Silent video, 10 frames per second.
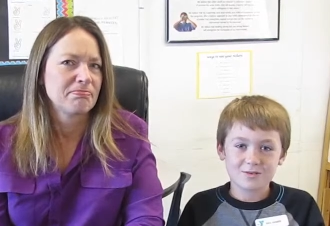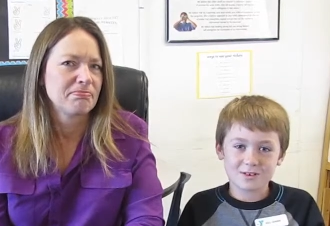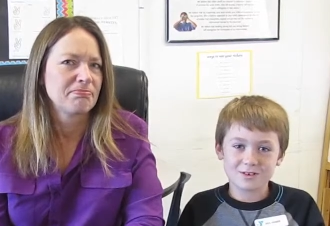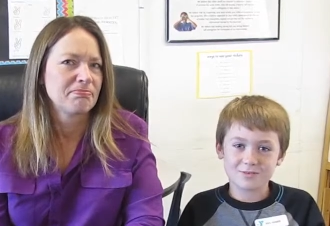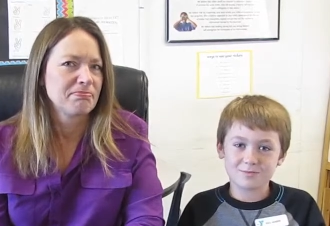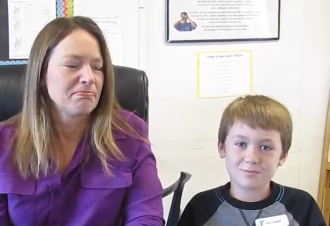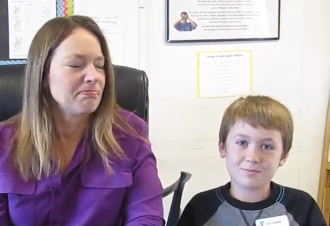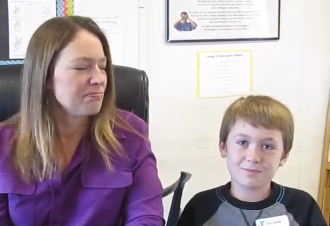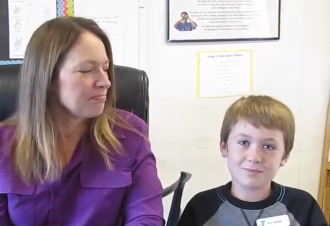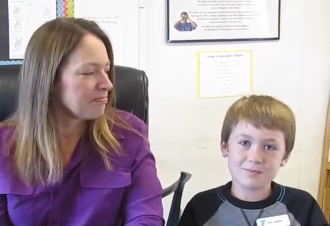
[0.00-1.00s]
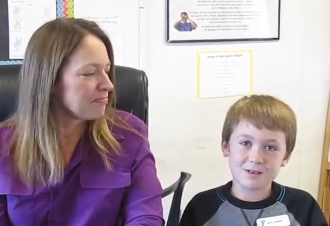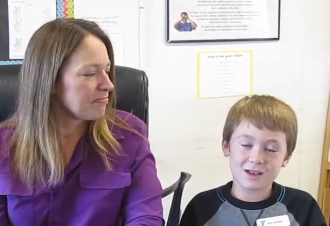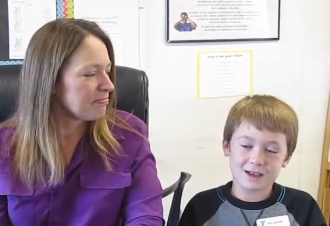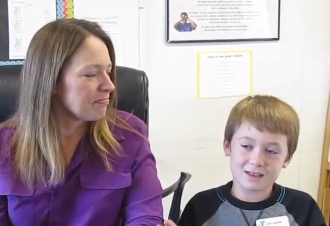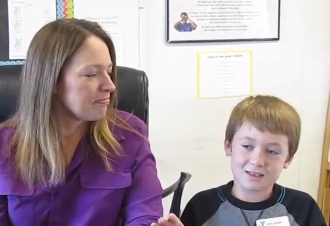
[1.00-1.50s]
Speaker 1: where you
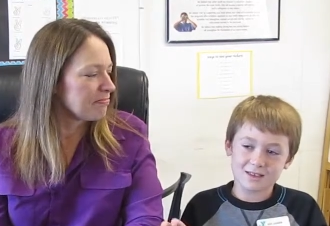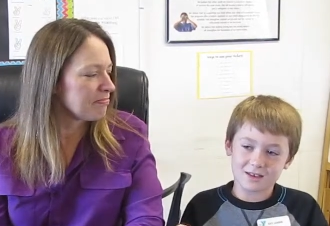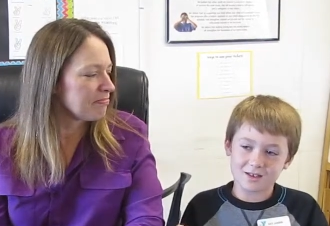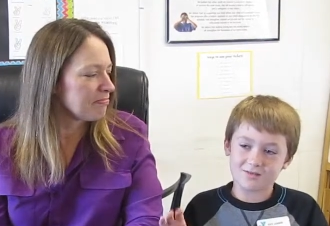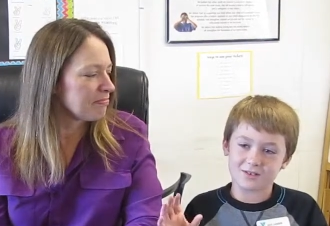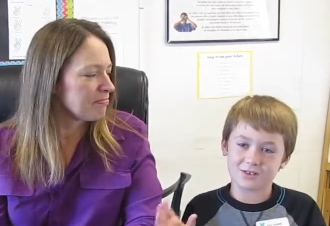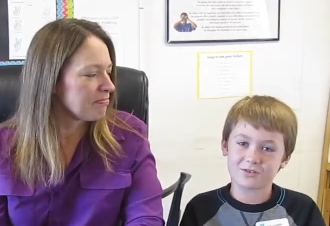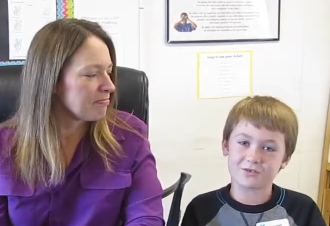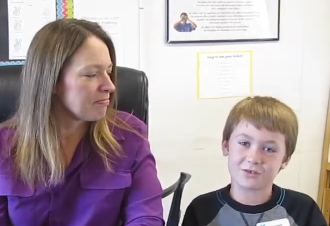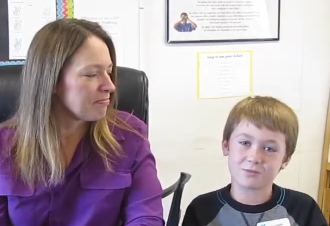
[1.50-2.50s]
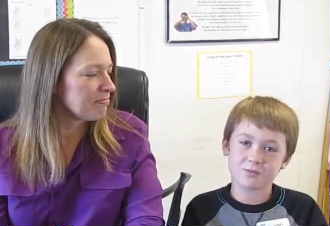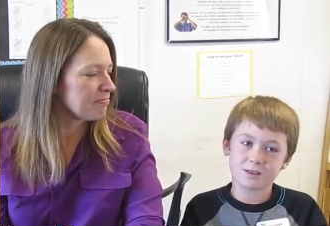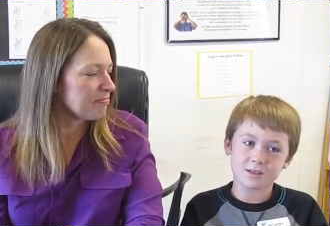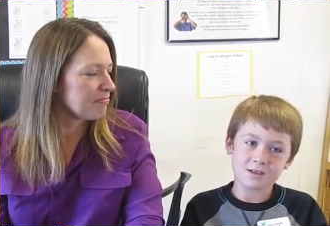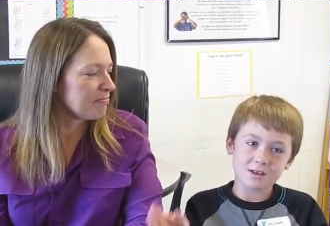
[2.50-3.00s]
get things for the
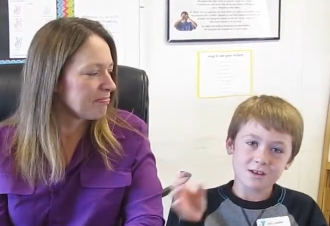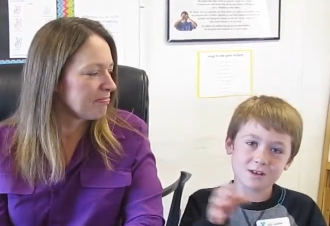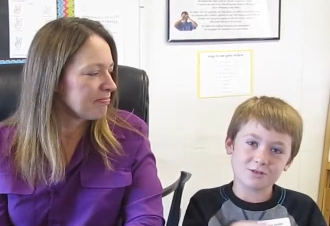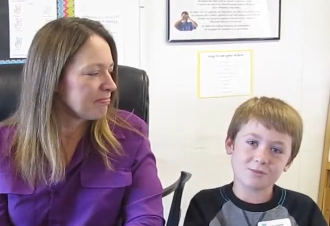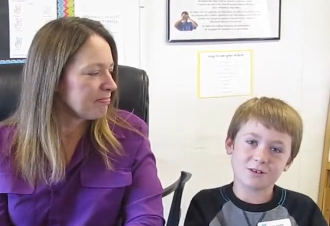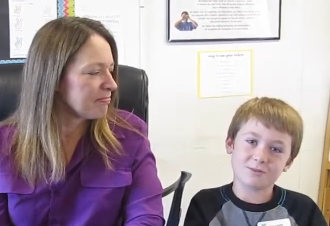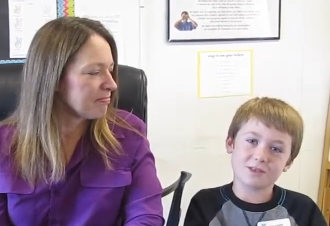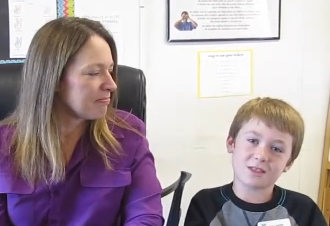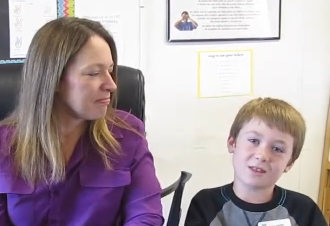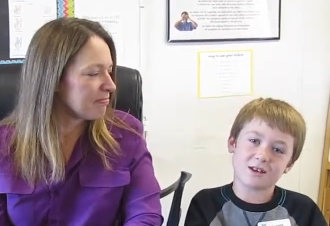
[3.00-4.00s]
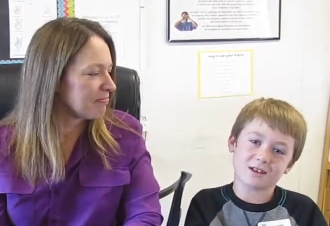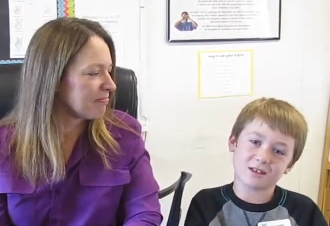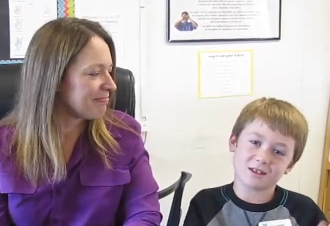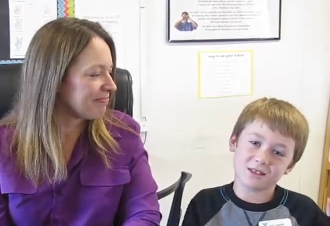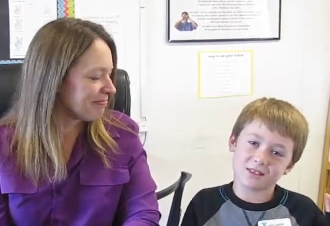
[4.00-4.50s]
troops and you put them in
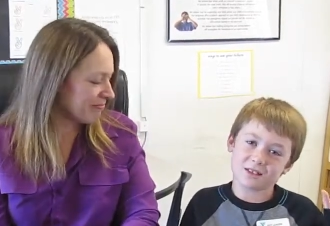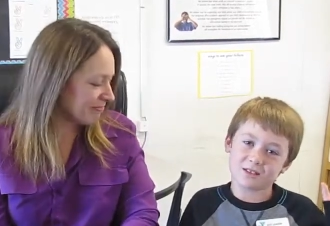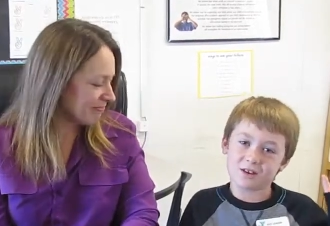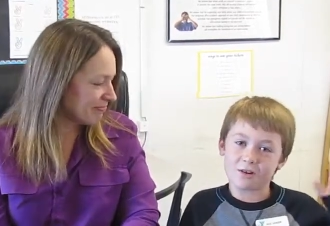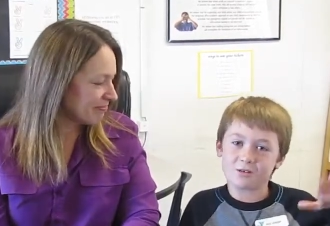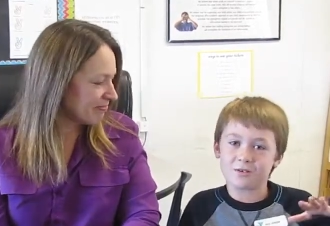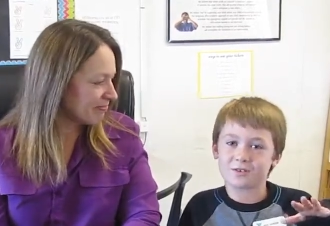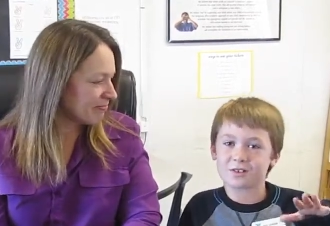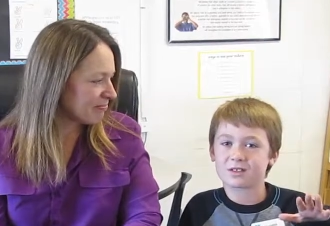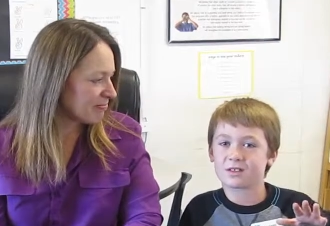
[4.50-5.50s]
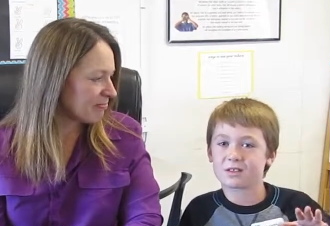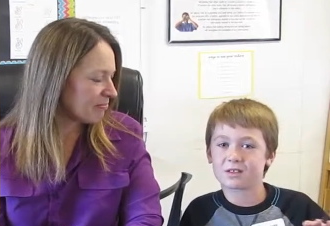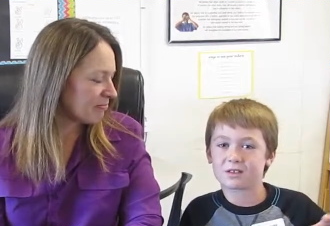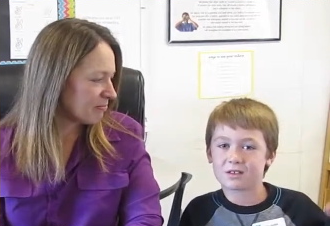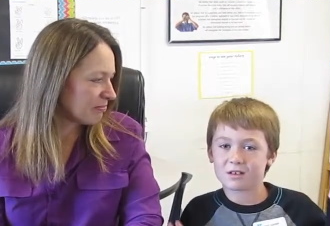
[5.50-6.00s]
stockings and then they go
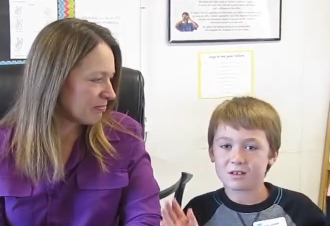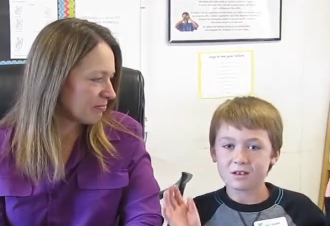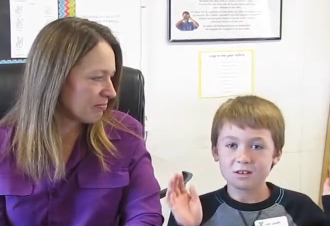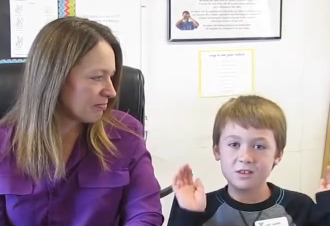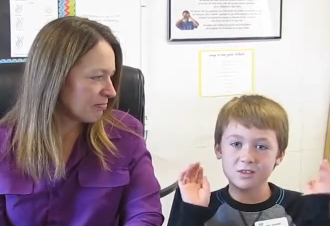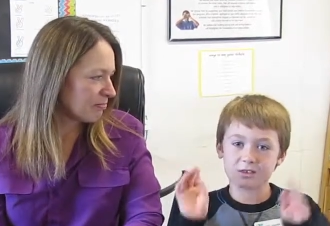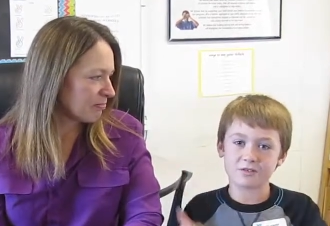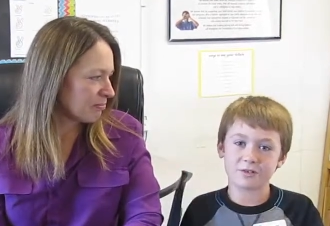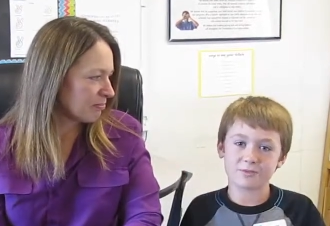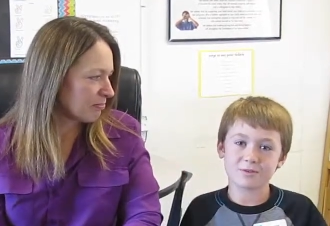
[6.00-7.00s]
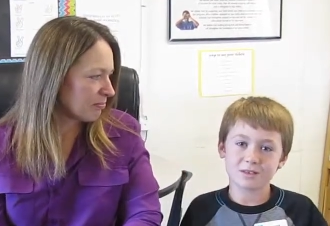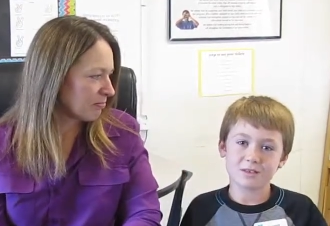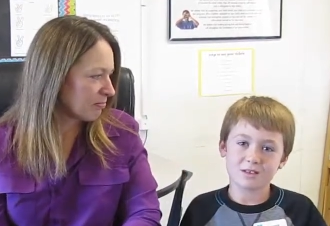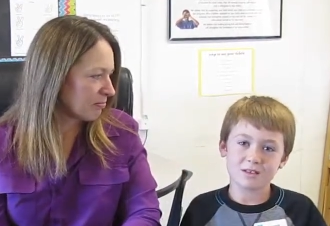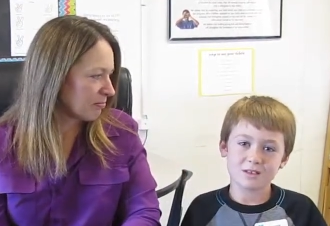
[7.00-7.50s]
overseas to the troops
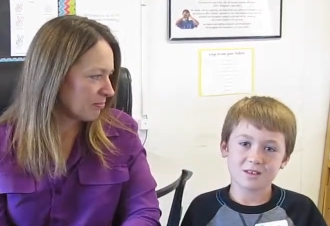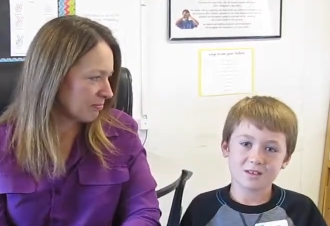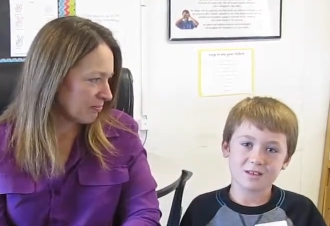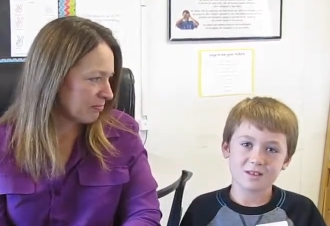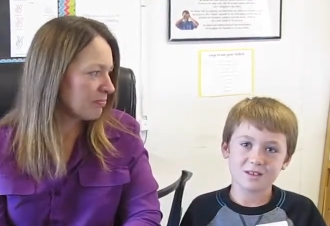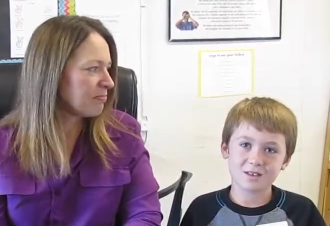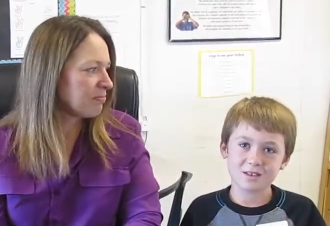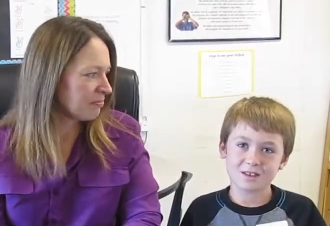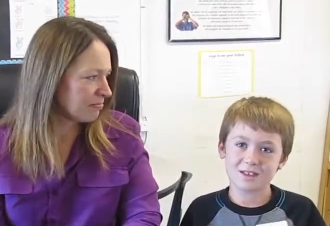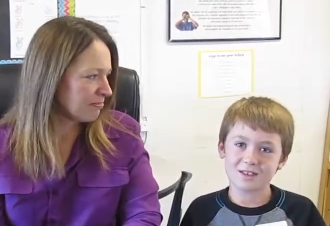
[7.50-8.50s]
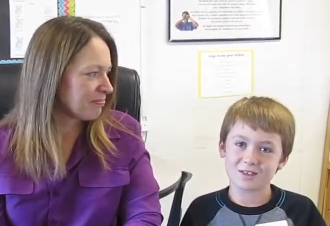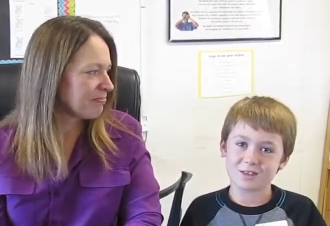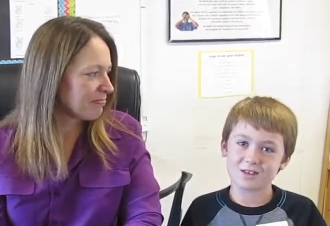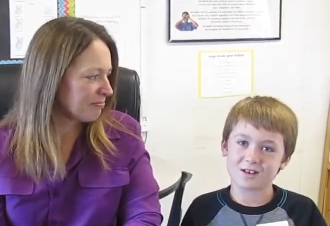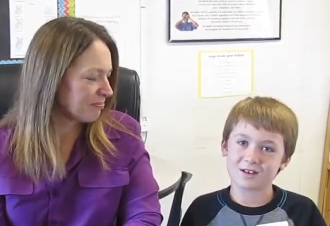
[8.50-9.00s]
and they get the
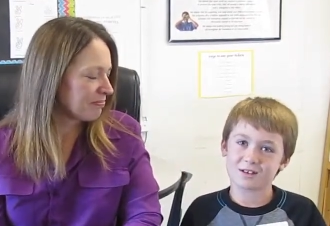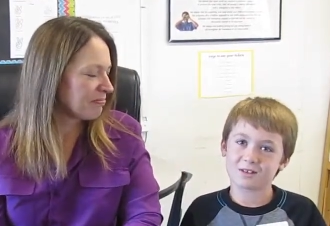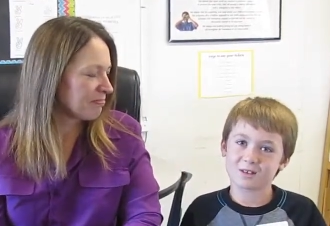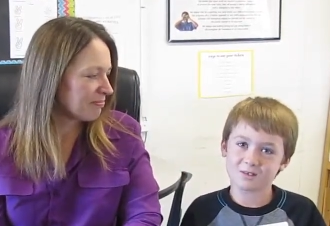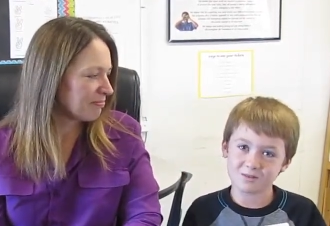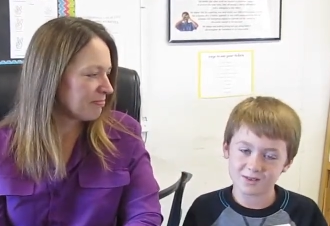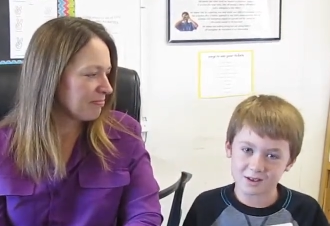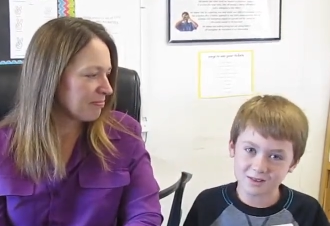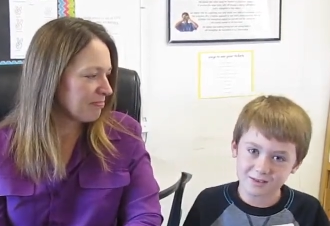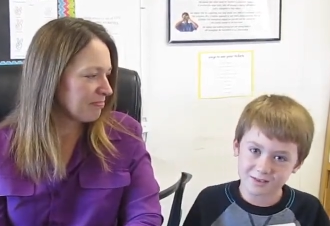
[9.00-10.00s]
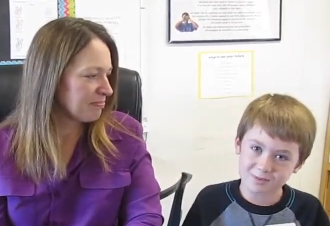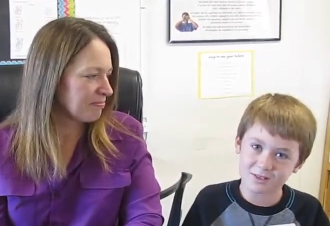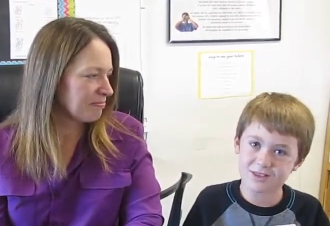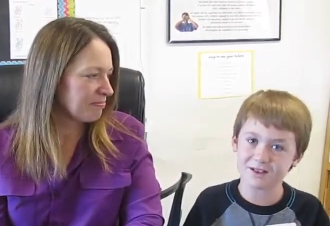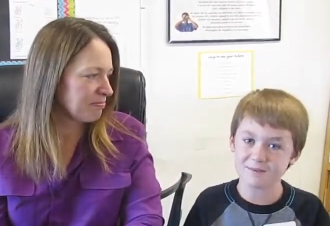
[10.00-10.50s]
stockings when it's
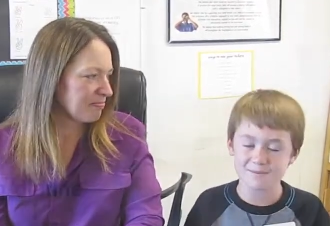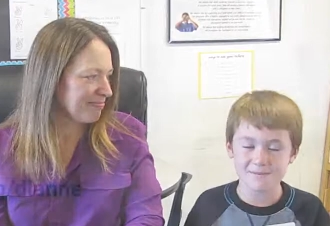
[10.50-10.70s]
Christmas time.